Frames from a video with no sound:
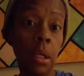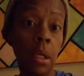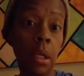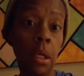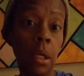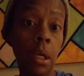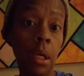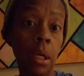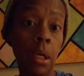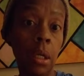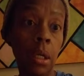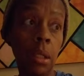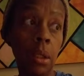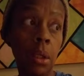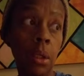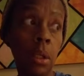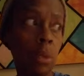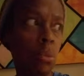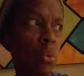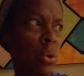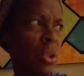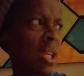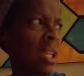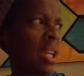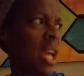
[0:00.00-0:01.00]
uh,
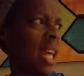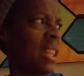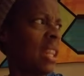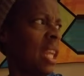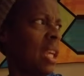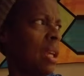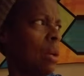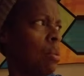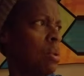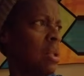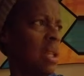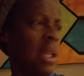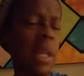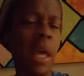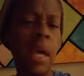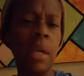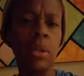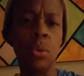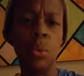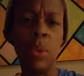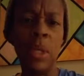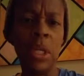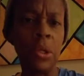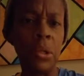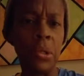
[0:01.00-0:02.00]
and within I think it was the
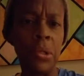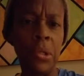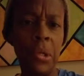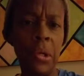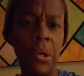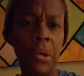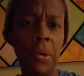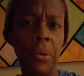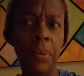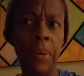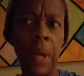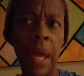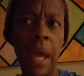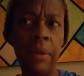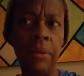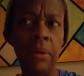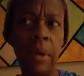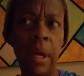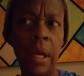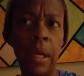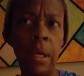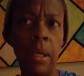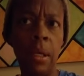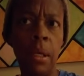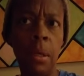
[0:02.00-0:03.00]
last week or so after
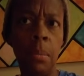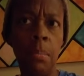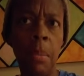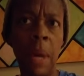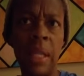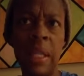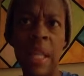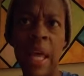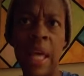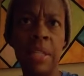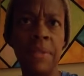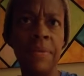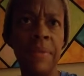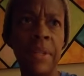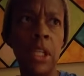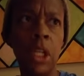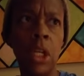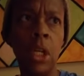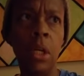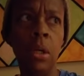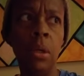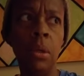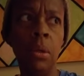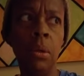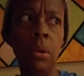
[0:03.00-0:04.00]
I my last
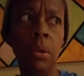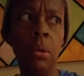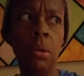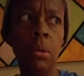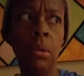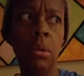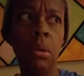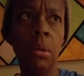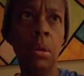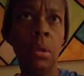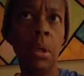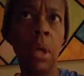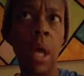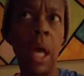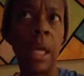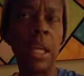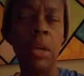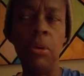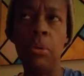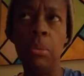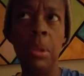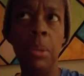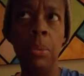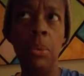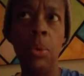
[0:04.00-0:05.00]
video, I
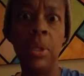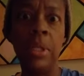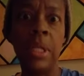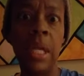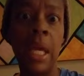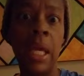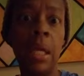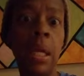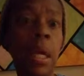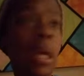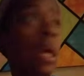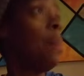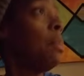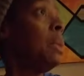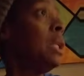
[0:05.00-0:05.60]
can't remember what date.